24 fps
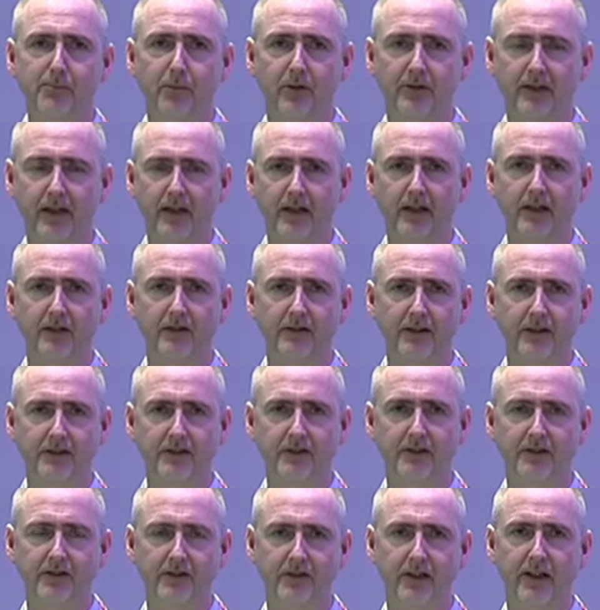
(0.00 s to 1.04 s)
this particular
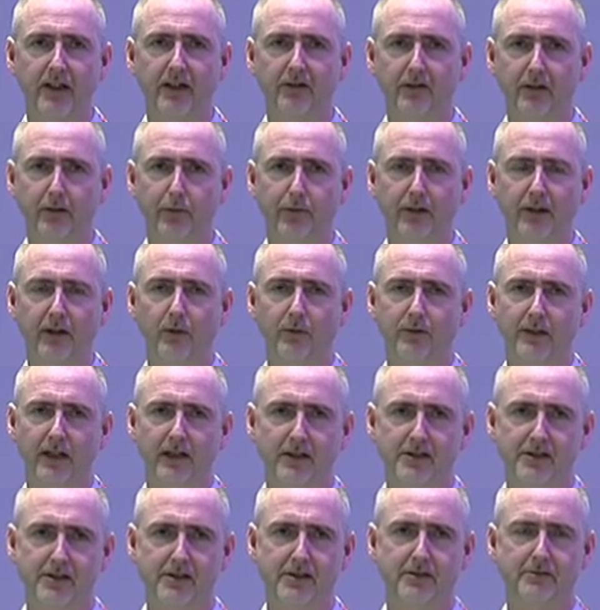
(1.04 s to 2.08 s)
instance here, I found that
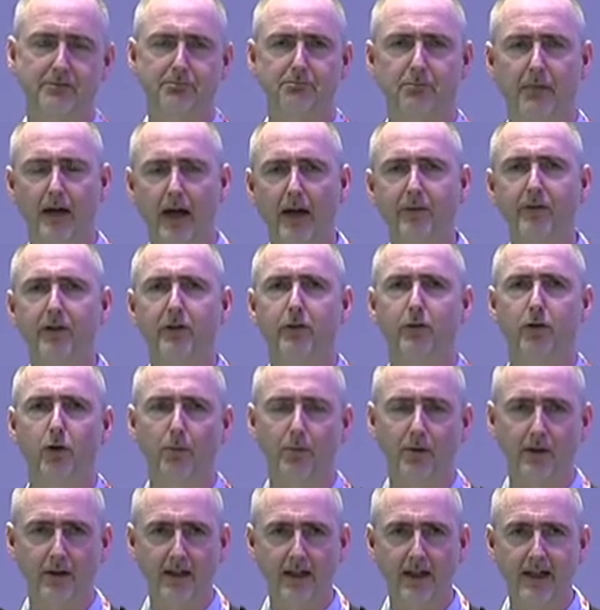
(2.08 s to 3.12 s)
I was having
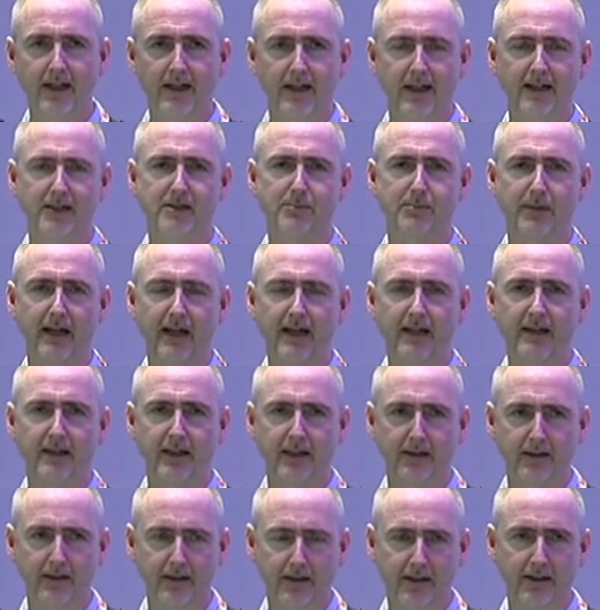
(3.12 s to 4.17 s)
trouble
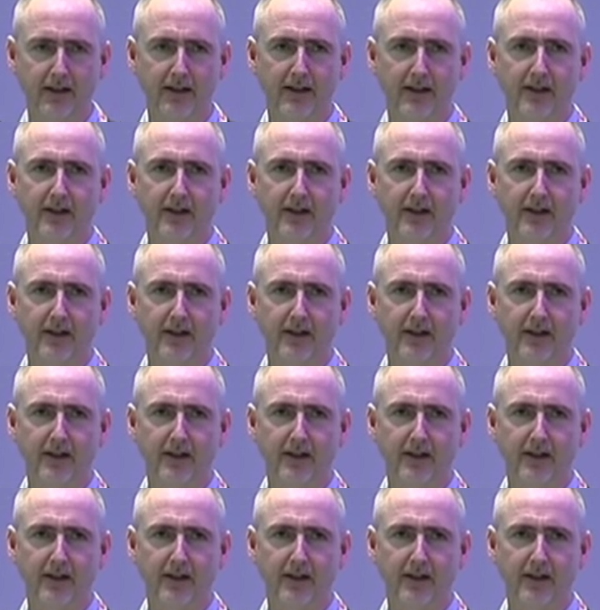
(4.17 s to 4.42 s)
explaining